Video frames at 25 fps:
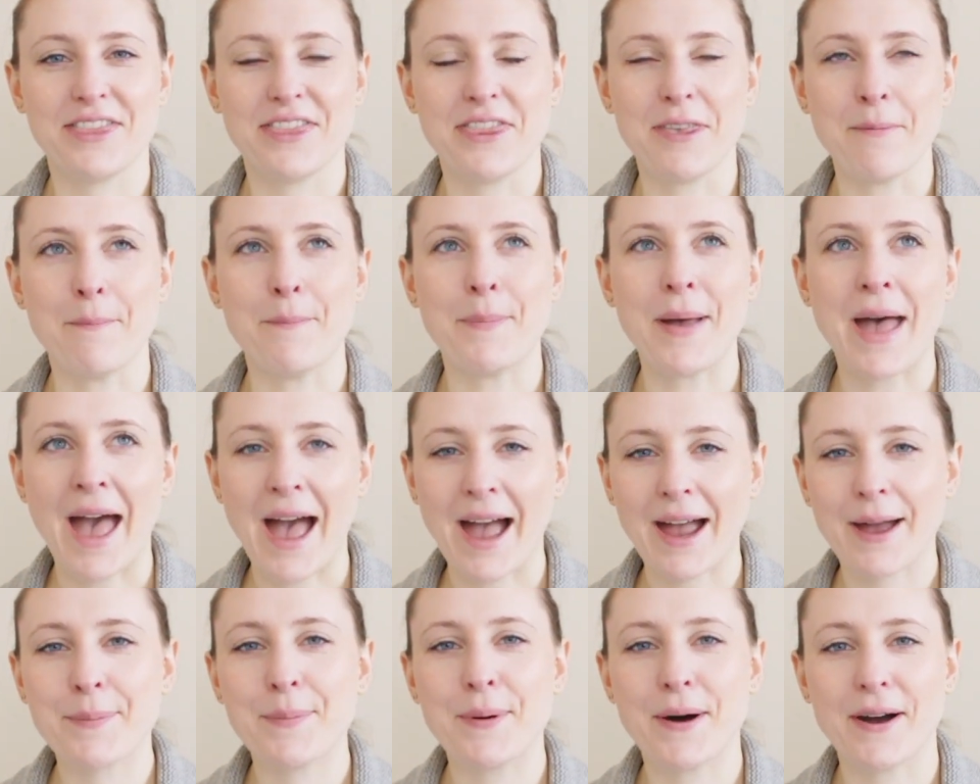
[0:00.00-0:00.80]
The
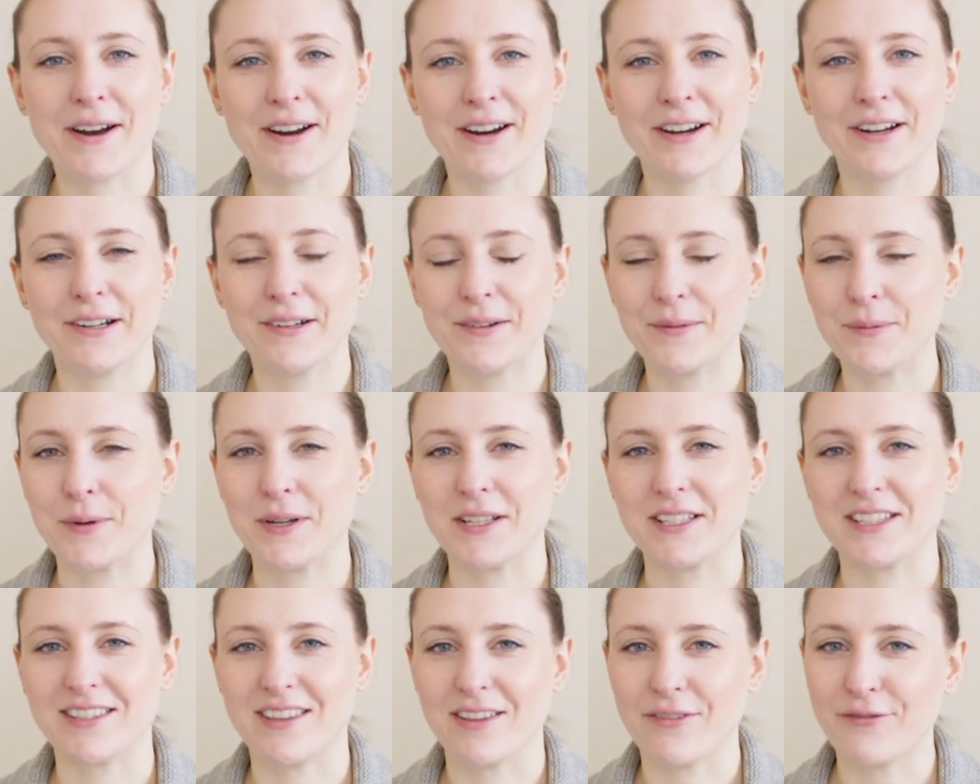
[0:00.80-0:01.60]
back part
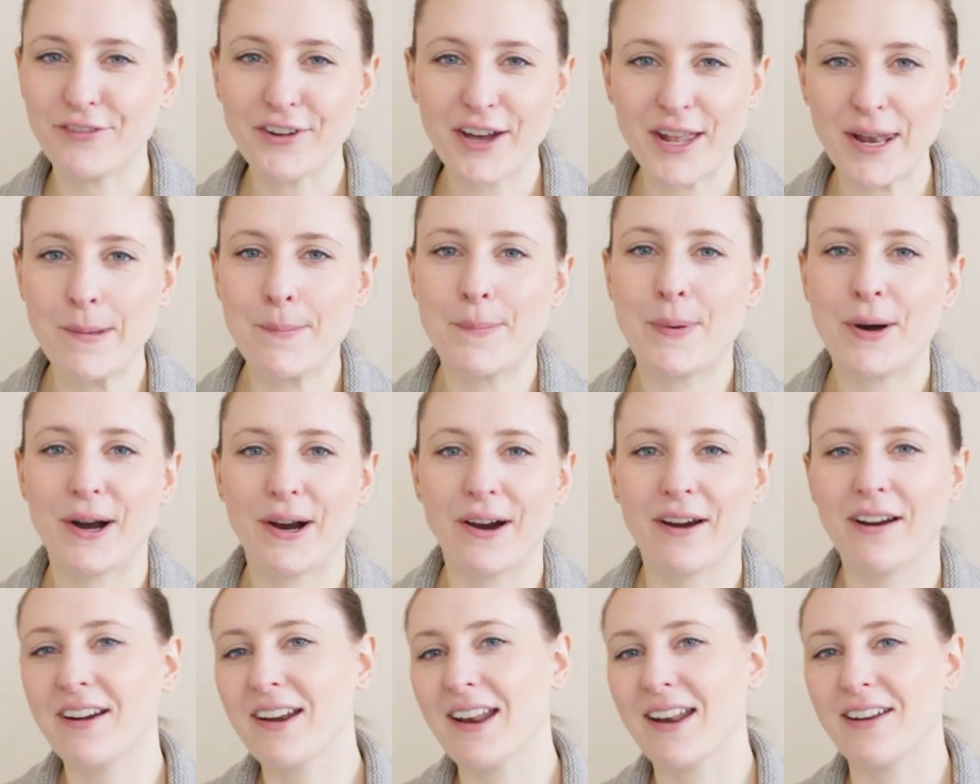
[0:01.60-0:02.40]
was the fun
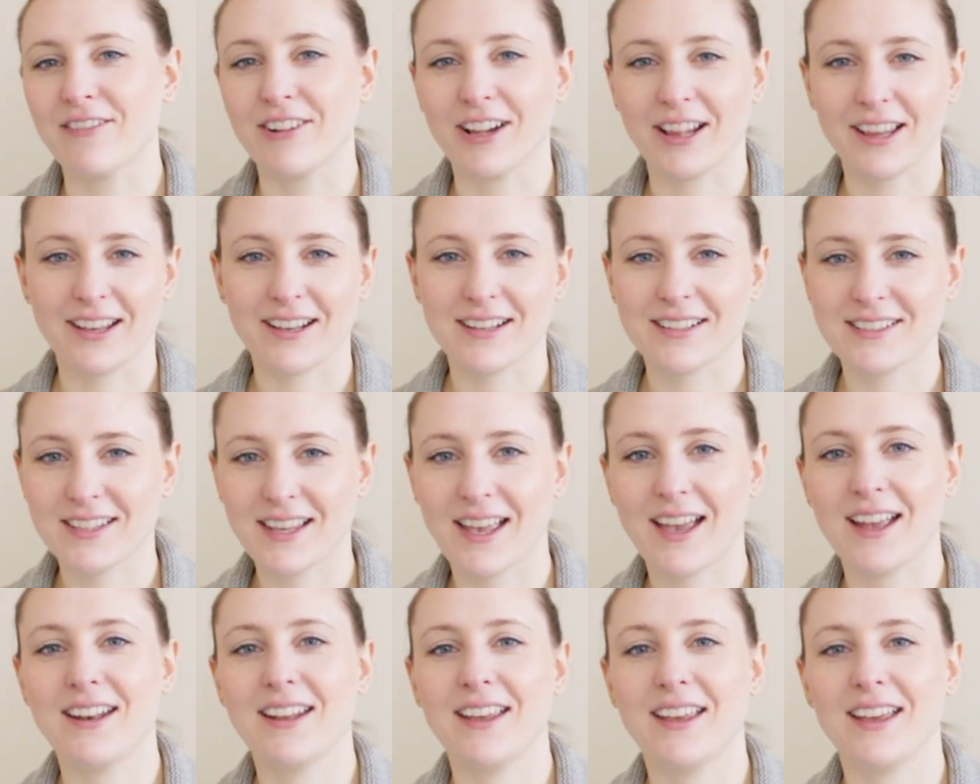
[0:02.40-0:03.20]
part and really
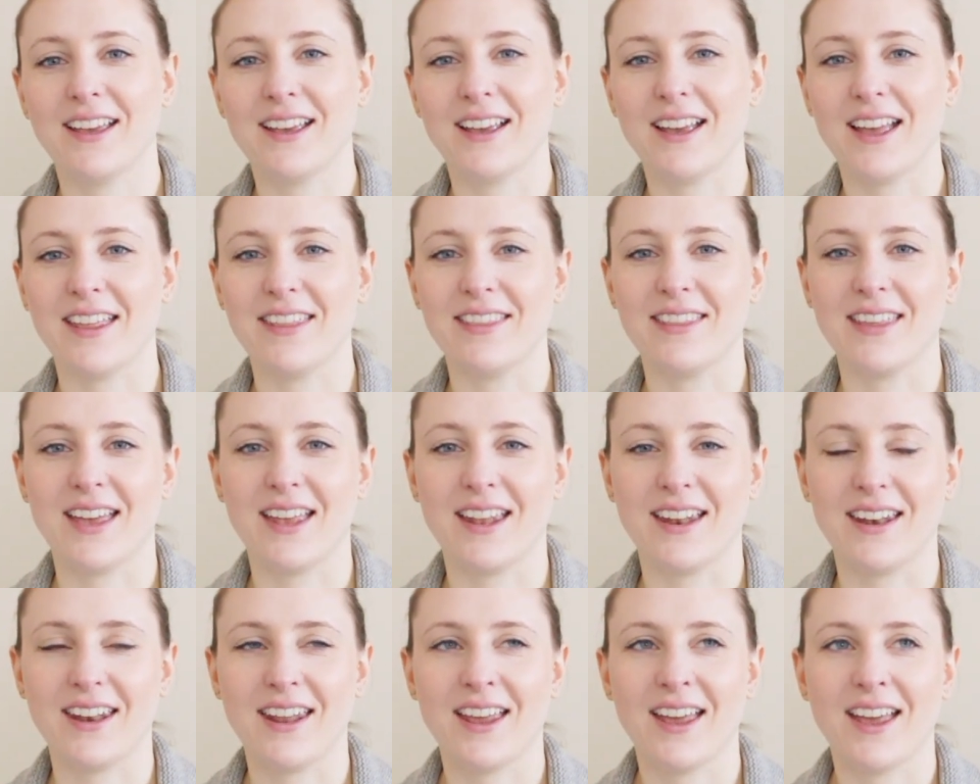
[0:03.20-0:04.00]
exciting, and
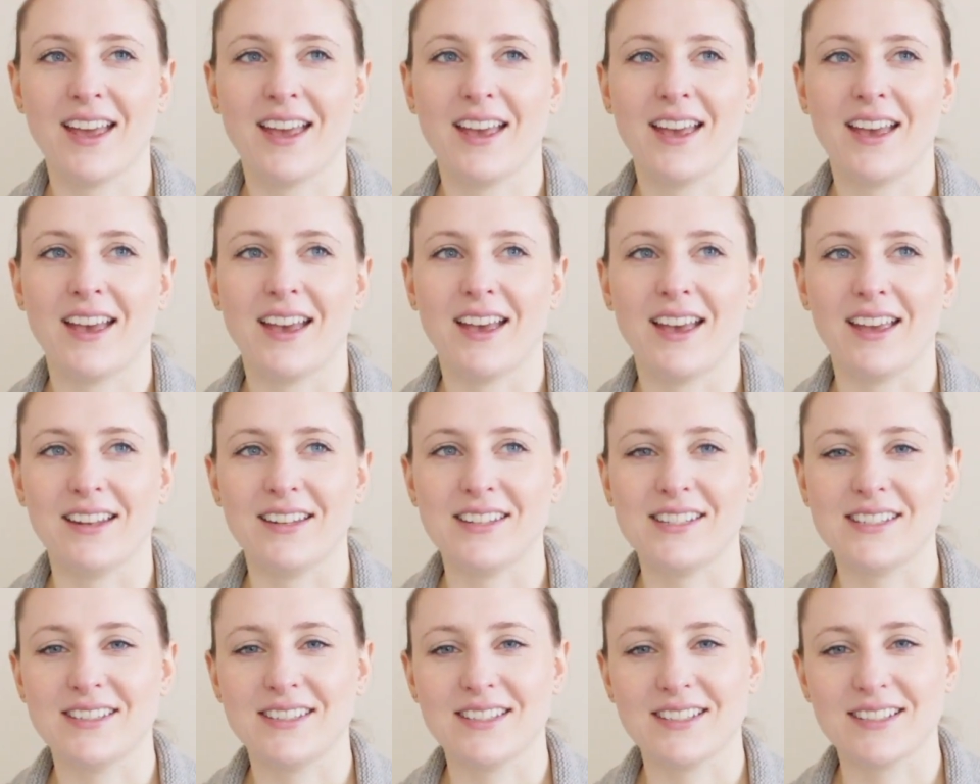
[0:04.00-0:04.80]
then I
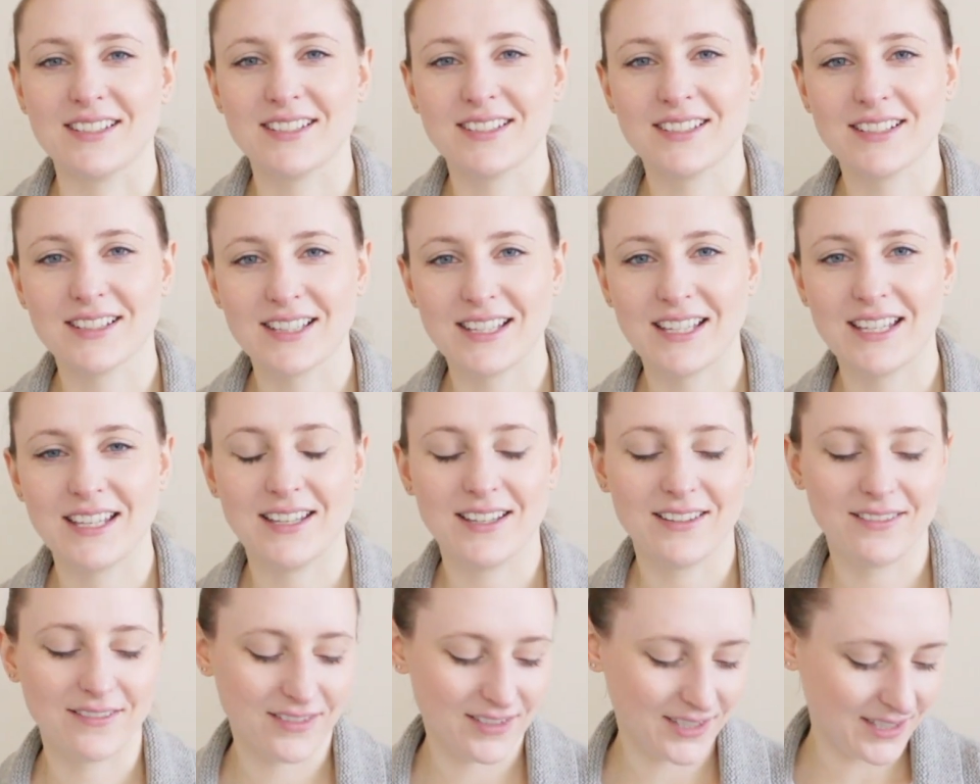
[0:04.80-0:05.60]
did the
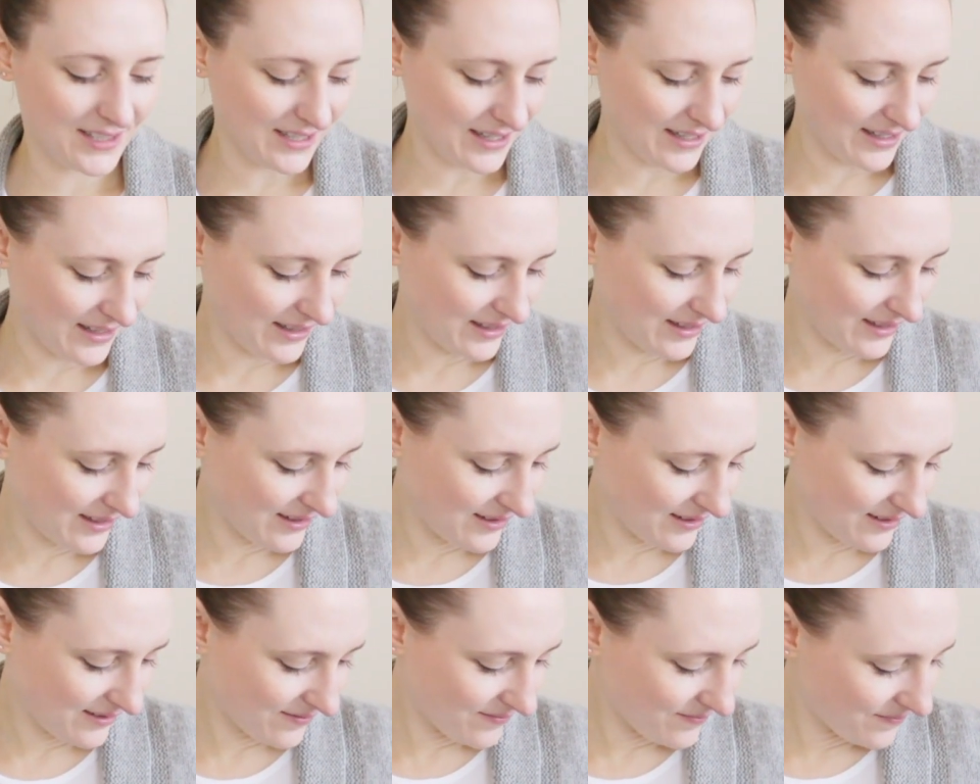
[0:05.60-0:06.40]
sleeves and
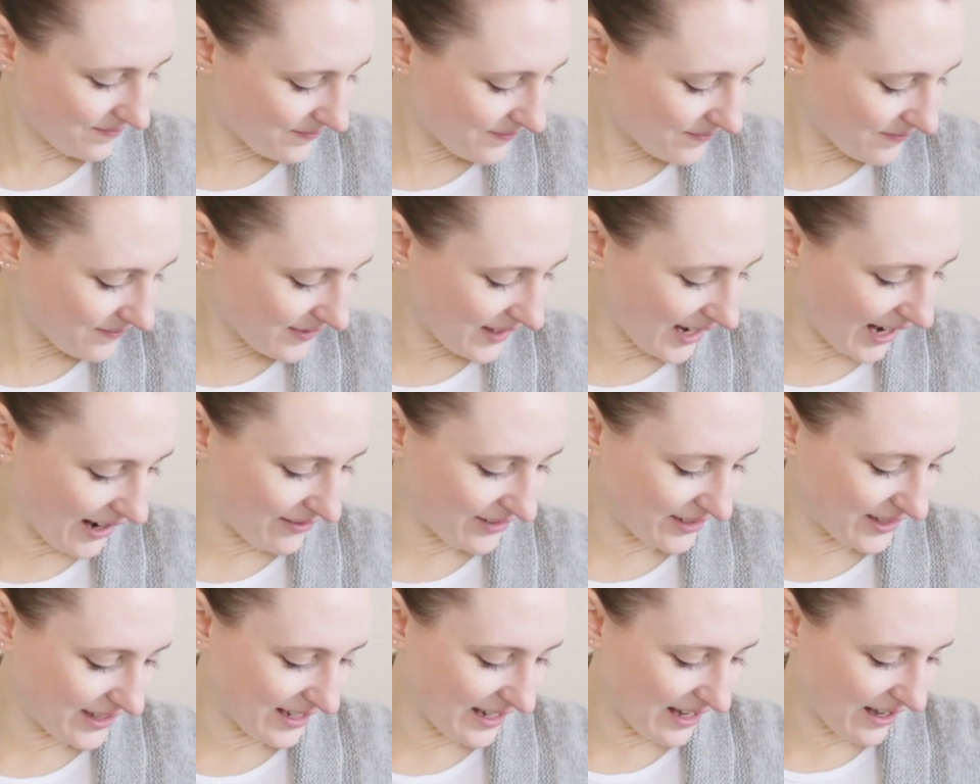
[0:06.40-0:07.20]

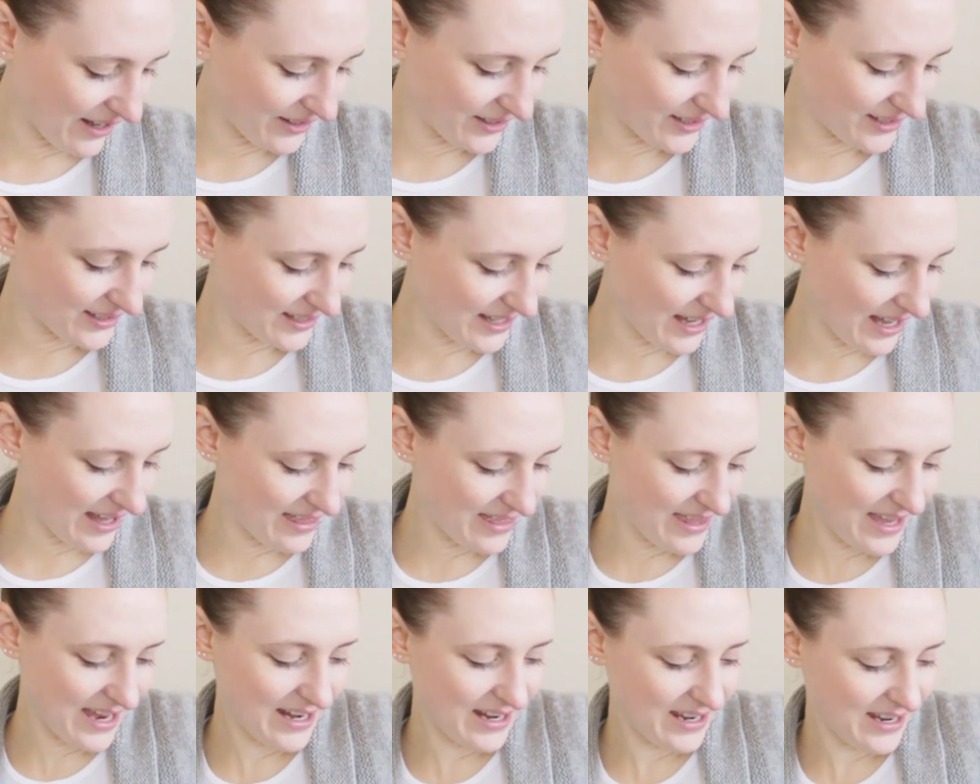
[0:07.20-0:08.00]
everything else,
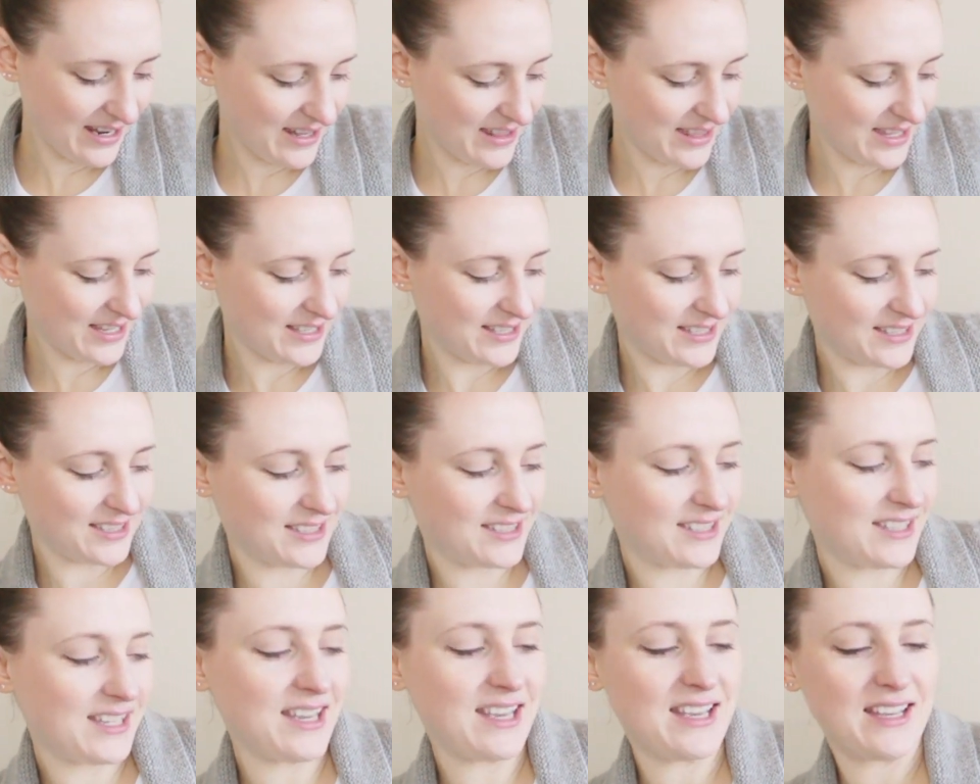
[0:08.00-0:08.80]
and then
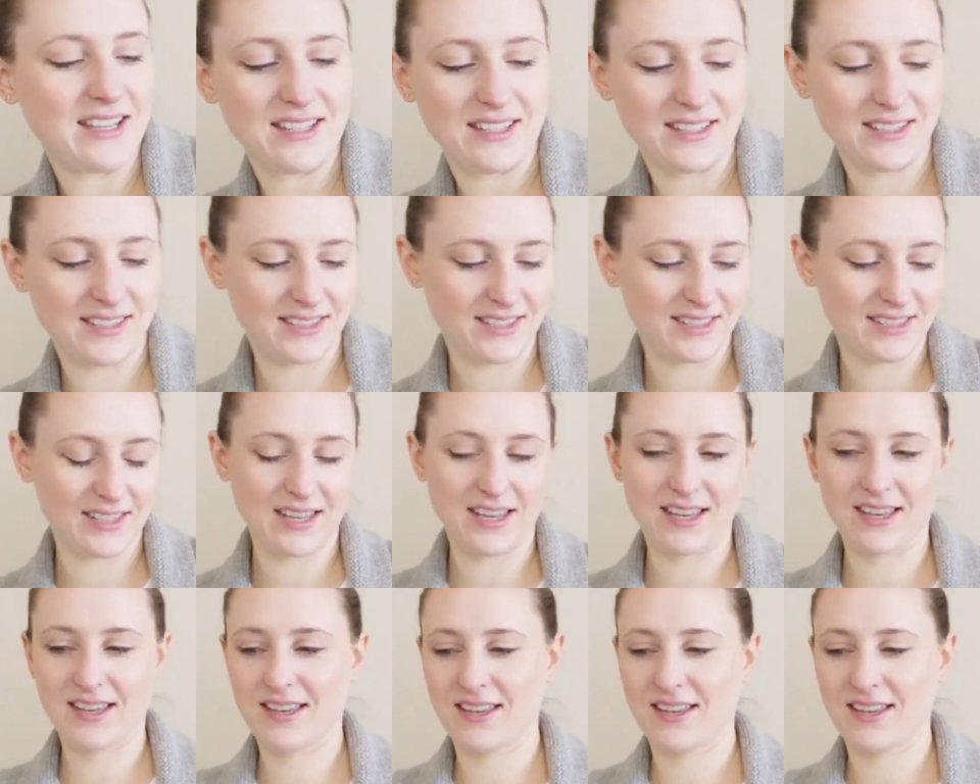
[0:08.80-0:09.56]
this is